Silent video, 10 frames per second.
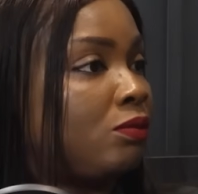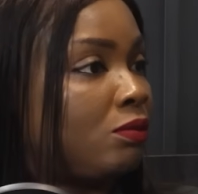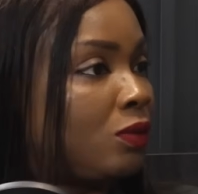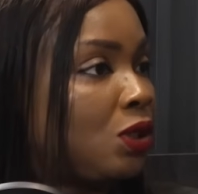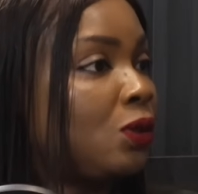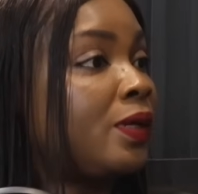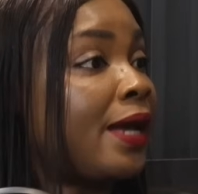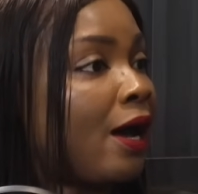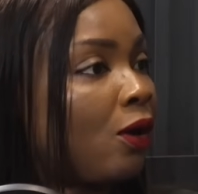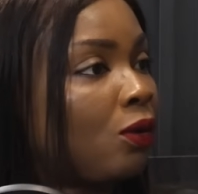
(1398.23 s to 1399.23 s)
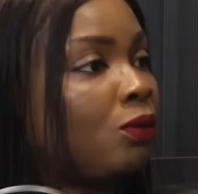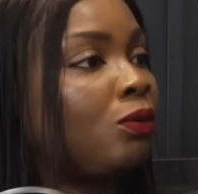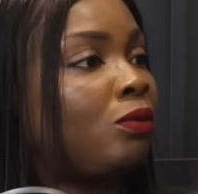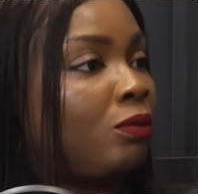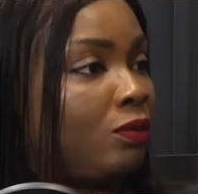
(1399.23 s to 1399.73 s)
now
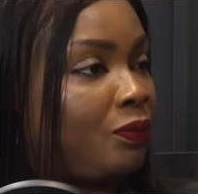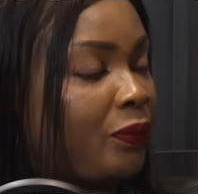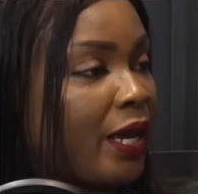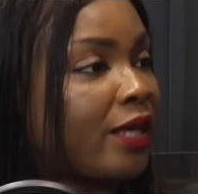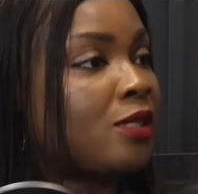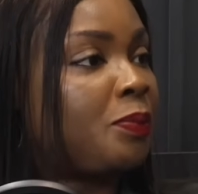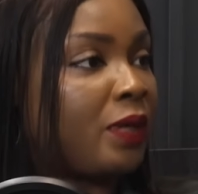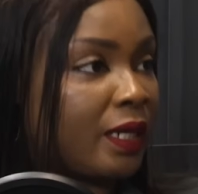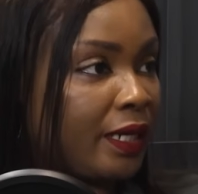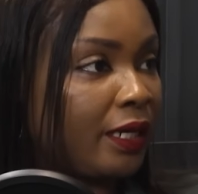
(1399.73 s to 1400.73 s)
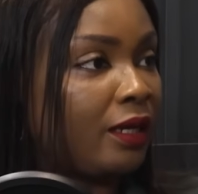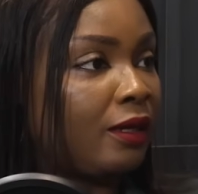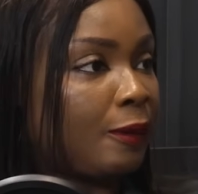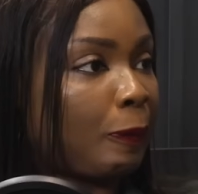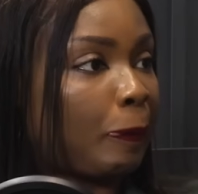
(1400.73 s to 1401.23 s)
expertly
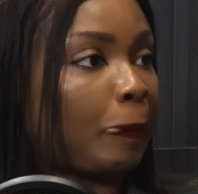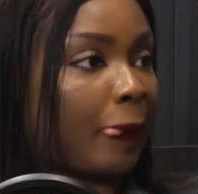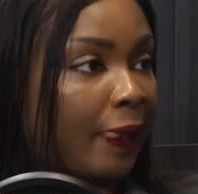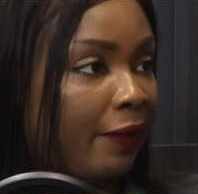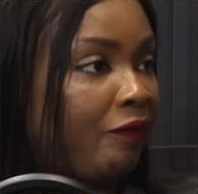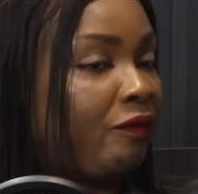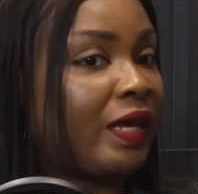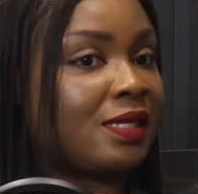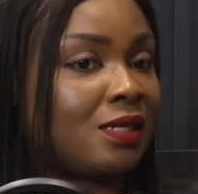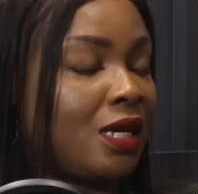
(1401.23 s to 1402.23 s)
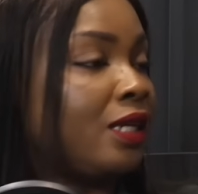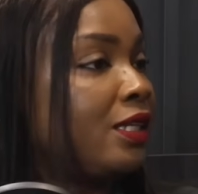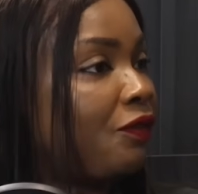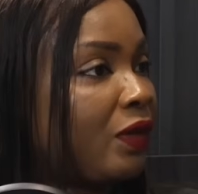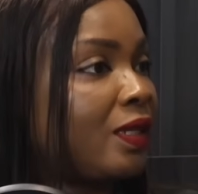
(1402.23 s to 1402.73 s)
invest in
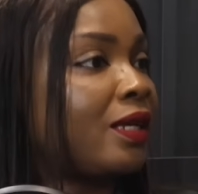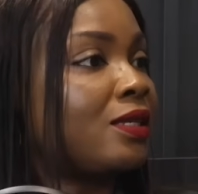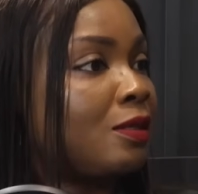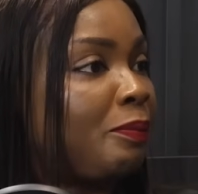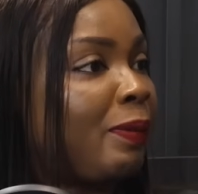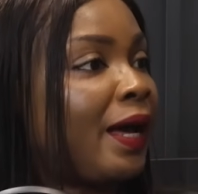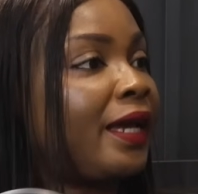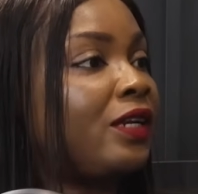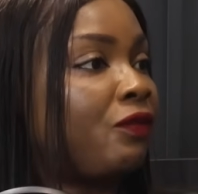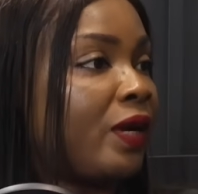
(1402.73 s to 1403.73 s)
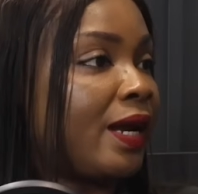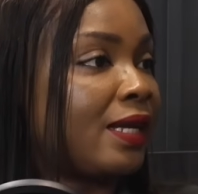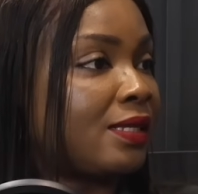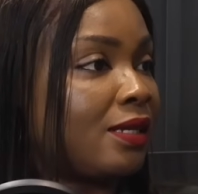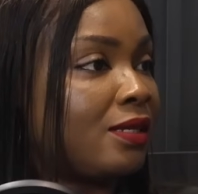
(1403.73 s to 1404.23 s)
different things, buy different
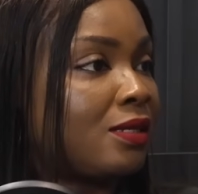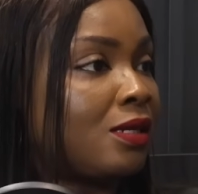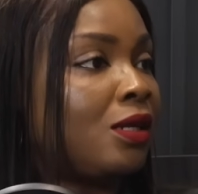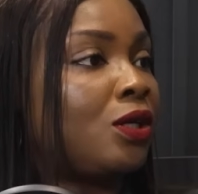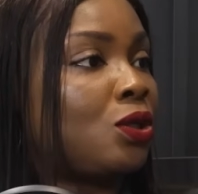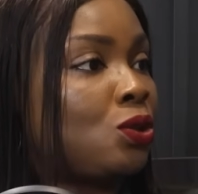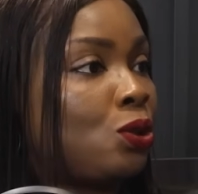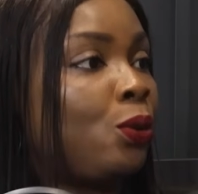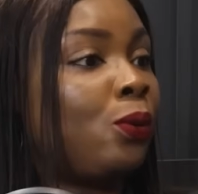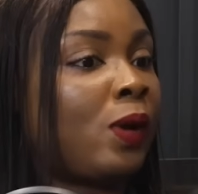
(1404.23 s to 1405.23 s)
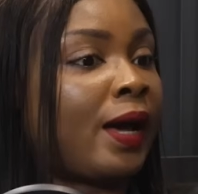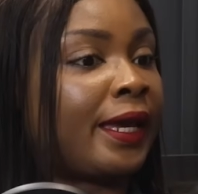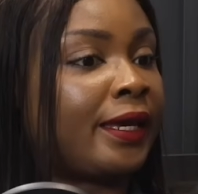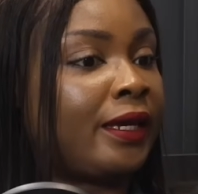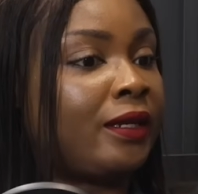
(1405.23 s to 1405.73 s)
assets. So I
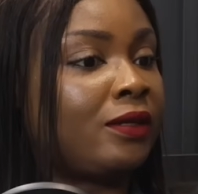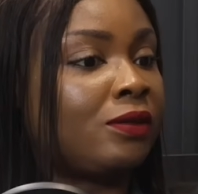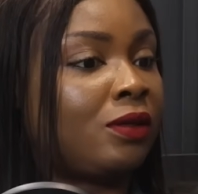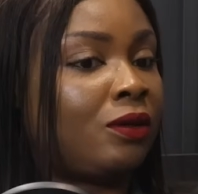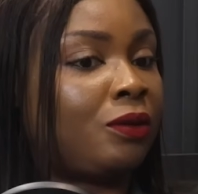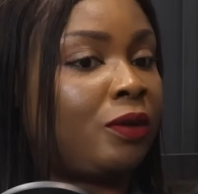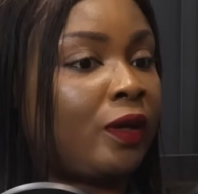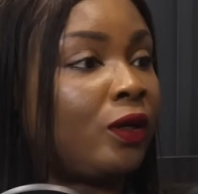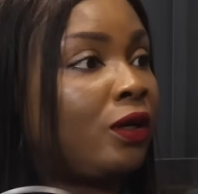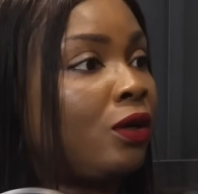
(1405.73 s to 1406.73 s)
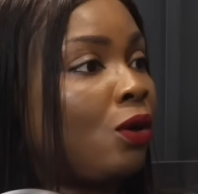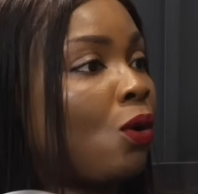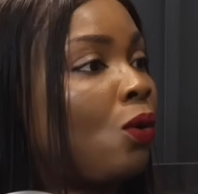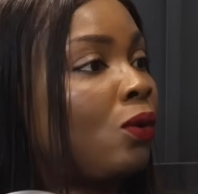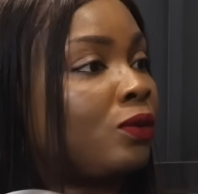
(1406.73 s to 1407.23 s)
can
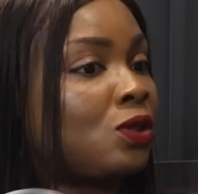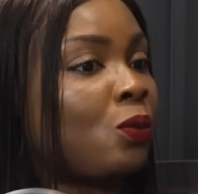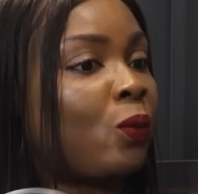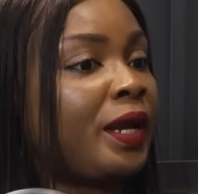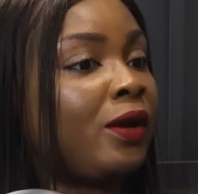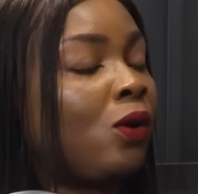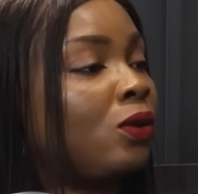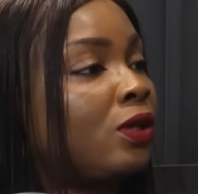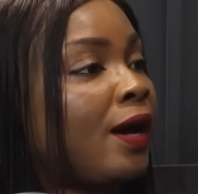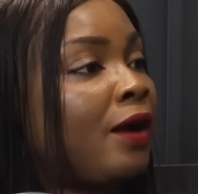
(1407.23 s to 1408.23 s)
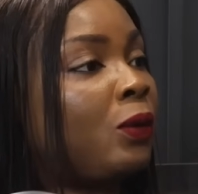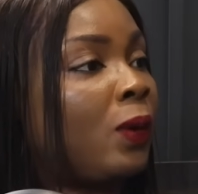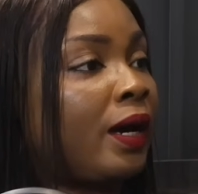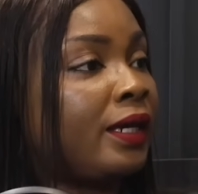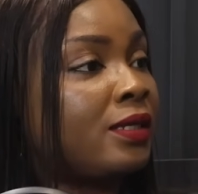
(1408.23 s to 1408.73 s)
so when all the
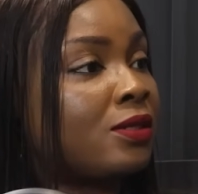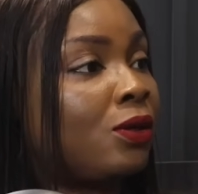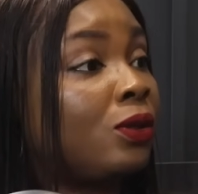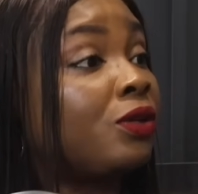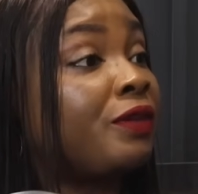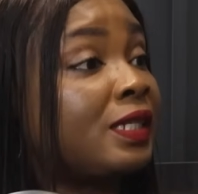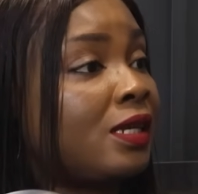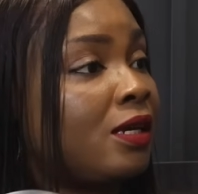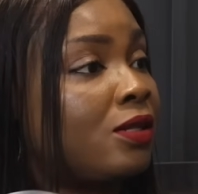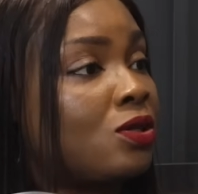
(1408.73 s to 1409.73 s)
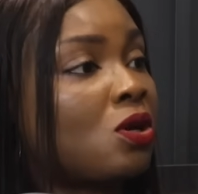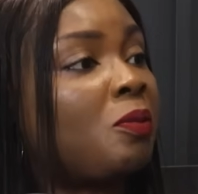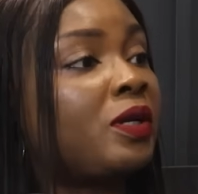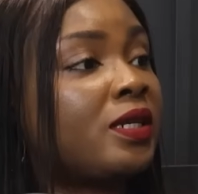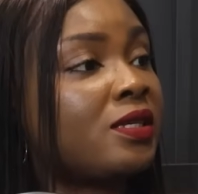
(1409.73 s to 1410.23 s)
ROIs, all the returns come
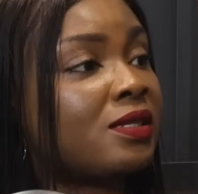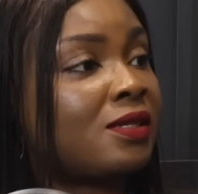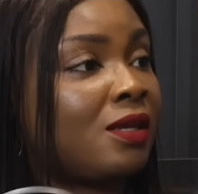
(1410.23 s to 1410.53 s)
on these